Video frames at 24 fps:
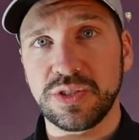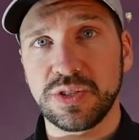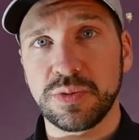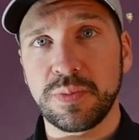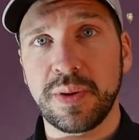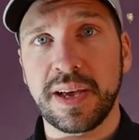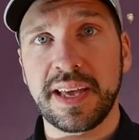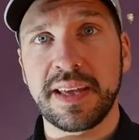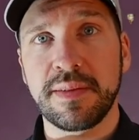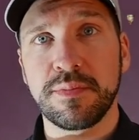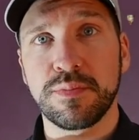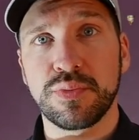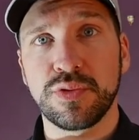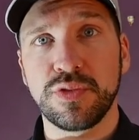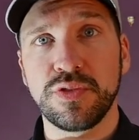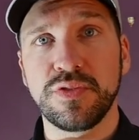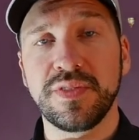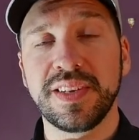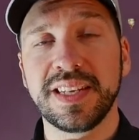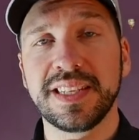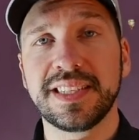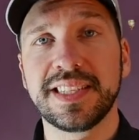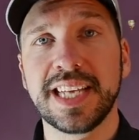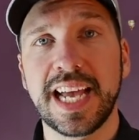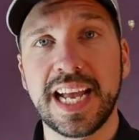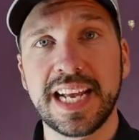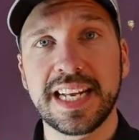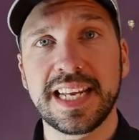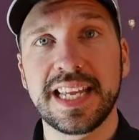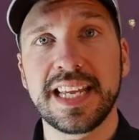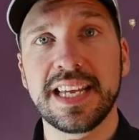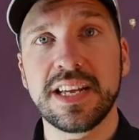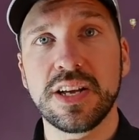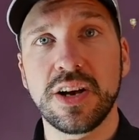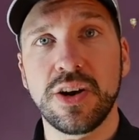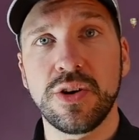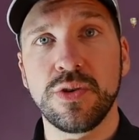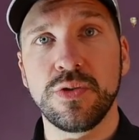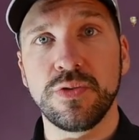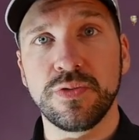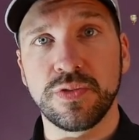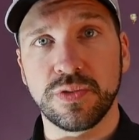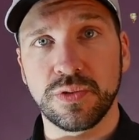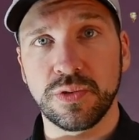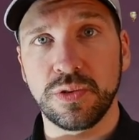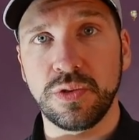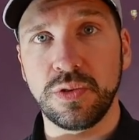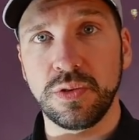is by improving technique
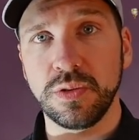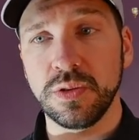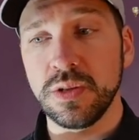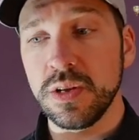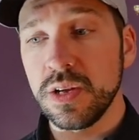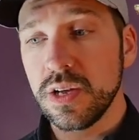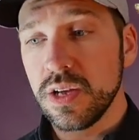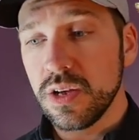overall.